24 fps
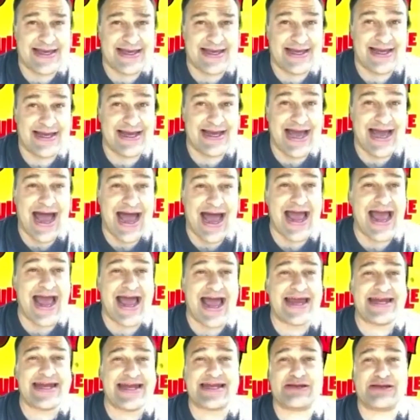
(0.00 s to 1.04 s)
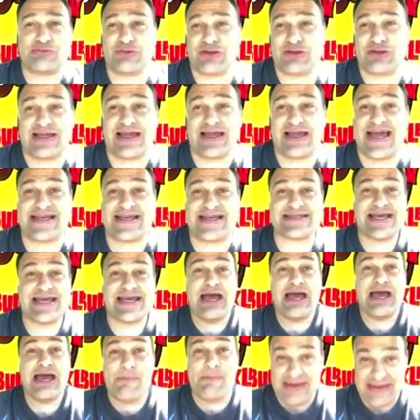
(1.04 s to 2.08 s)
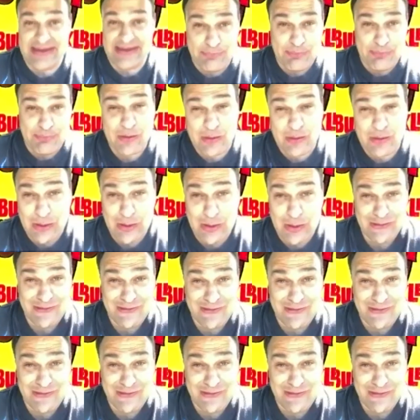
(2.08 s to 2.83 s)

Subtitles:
I didn't realize people,